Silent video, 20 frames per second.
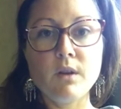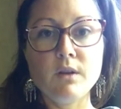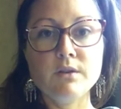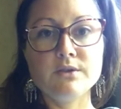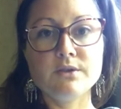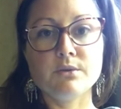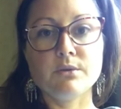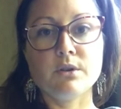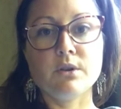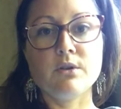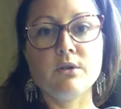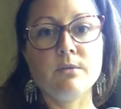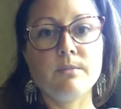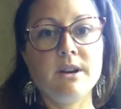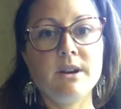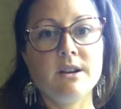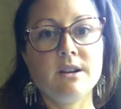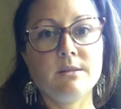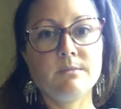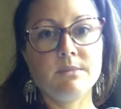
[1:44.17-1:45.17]
So we're
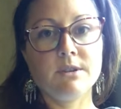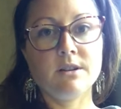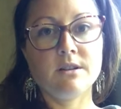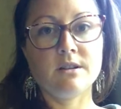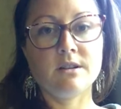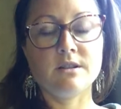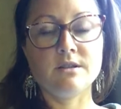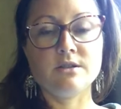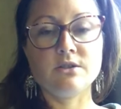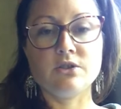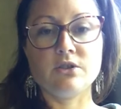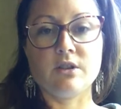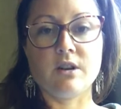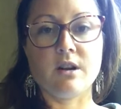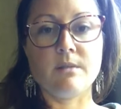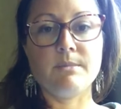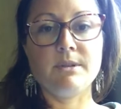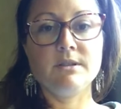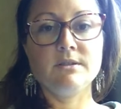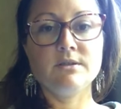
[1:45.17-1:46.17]
opening up the heart,
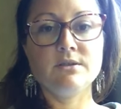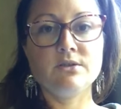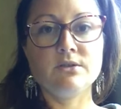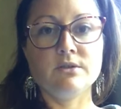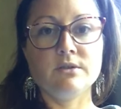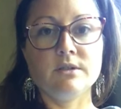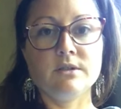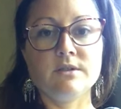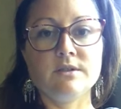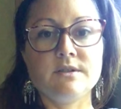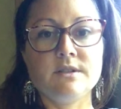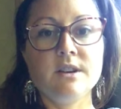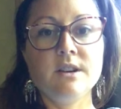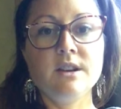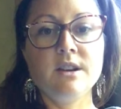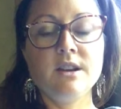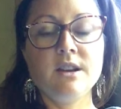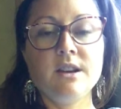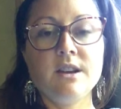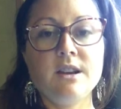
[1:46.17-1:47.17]
dropping the shoulders,
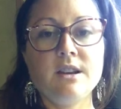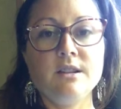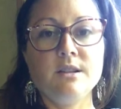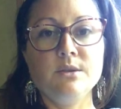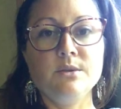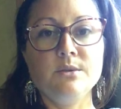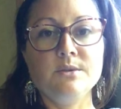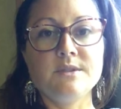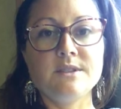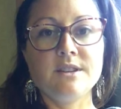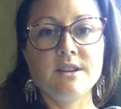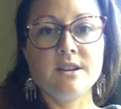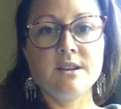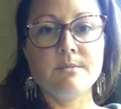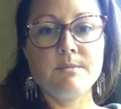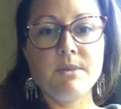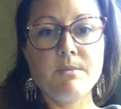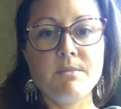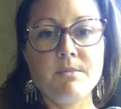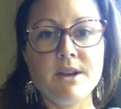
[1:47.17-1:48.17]
and loosening
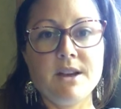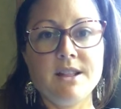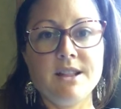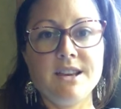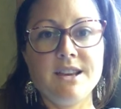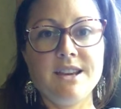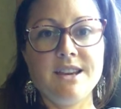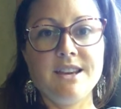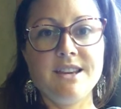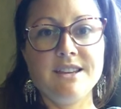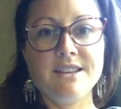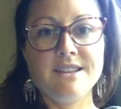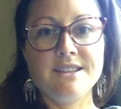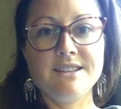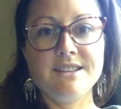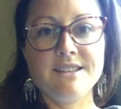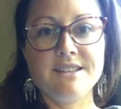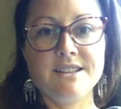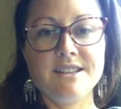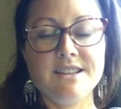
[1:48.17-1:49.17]
up the belly,
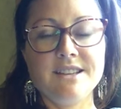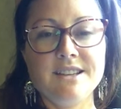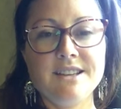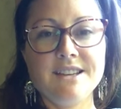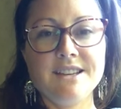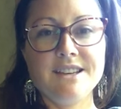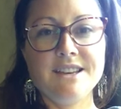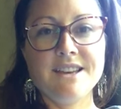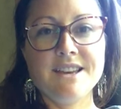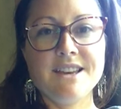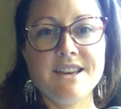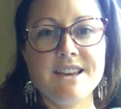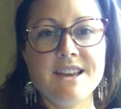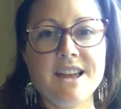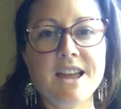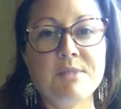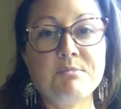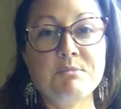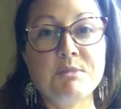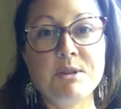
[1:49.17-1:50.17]

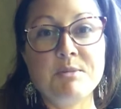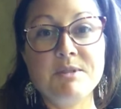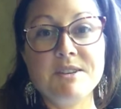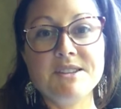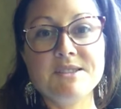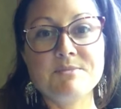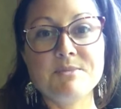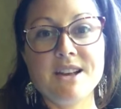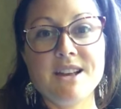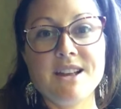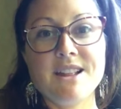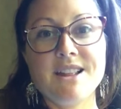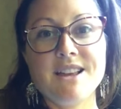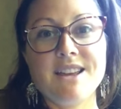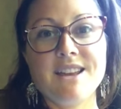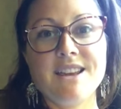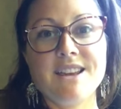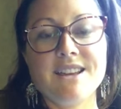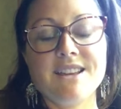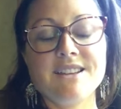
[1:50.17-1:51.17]
and maybe
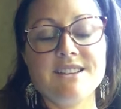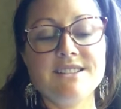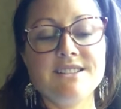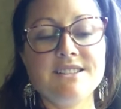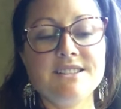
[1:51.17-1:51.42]
smiling.